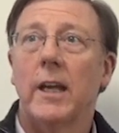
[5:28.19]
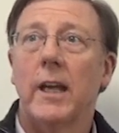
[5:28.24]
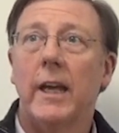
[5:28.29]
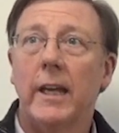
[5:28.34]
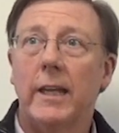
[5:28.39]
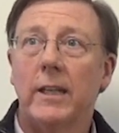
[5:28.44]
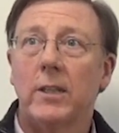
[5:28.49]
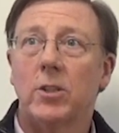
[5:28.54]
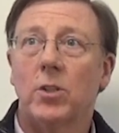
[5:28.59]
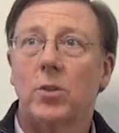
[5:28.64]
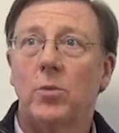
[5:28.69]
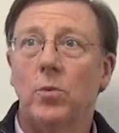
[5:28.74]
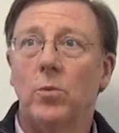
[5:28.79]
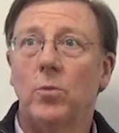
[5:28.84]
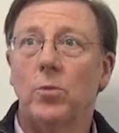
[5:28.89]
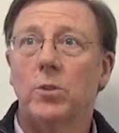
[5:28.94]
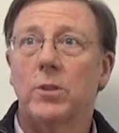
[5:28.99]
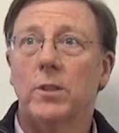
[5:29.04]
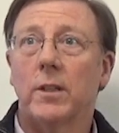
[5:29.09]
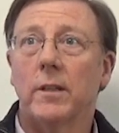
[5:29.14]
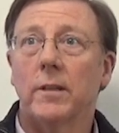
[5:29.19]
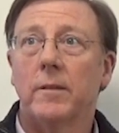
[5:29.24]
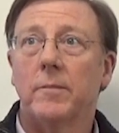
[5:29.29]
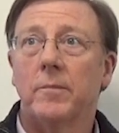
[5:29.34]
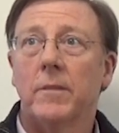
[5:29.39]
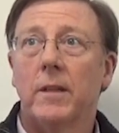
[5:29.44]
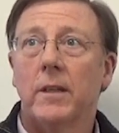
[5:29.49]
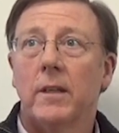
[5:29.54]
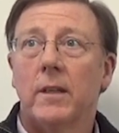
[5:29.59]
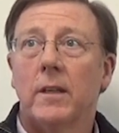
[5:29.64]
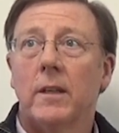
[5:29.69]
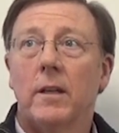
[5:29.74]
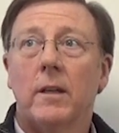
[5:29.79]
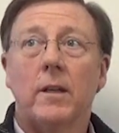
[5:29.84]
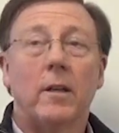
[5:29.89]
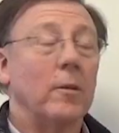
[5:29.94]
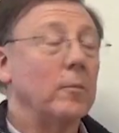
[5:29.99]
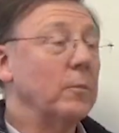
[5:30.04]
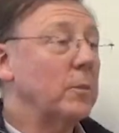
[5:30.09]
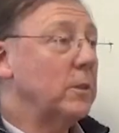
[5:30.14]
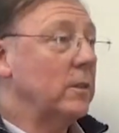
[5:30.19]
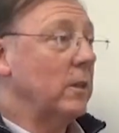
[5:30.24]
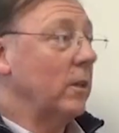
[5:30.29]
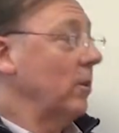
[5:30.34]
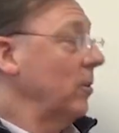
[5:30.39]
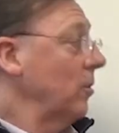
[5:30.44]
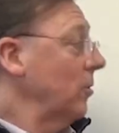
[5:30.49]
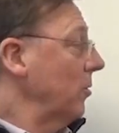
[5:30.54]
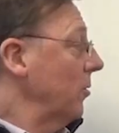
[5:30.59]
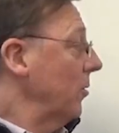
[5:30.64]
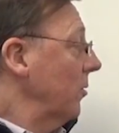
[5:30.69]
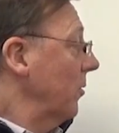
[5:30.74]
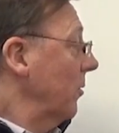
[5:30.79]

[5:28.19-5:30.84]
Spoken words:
each quarter. Because